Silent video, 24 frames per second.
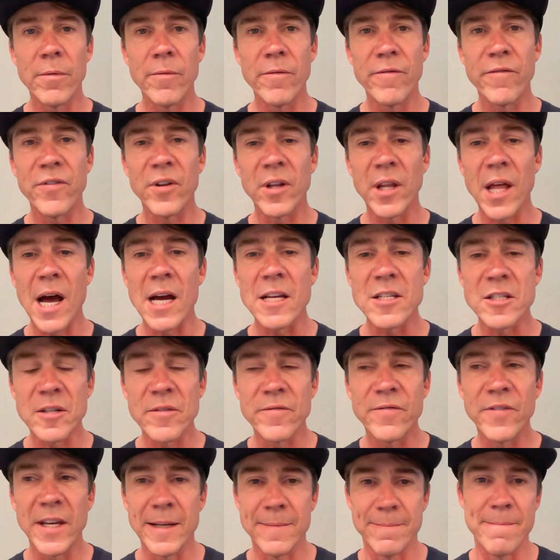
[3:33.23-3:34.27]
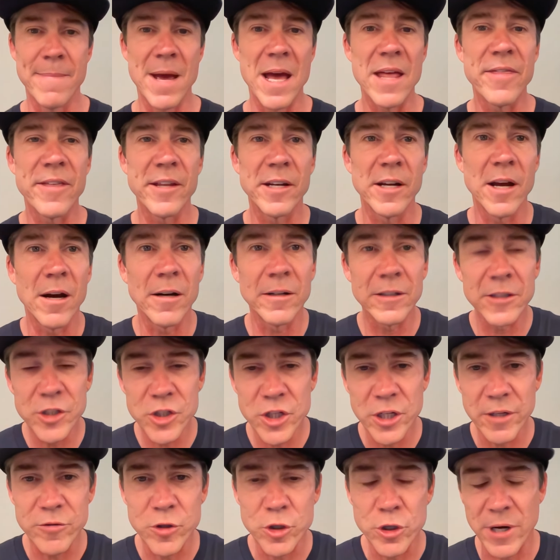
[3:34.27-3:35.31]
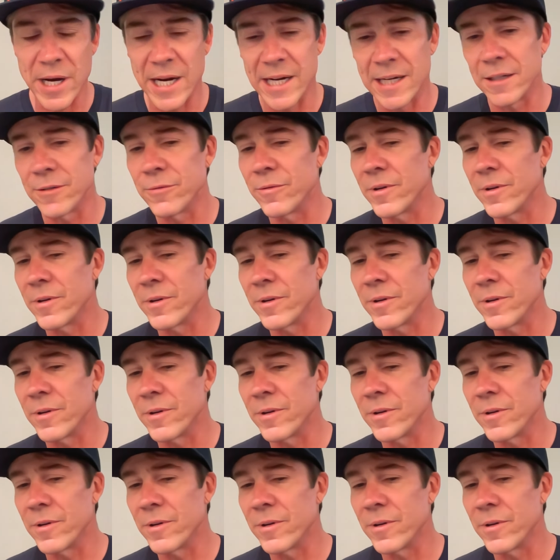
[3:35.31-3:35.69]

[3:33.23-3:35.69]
philosophy and methodology of training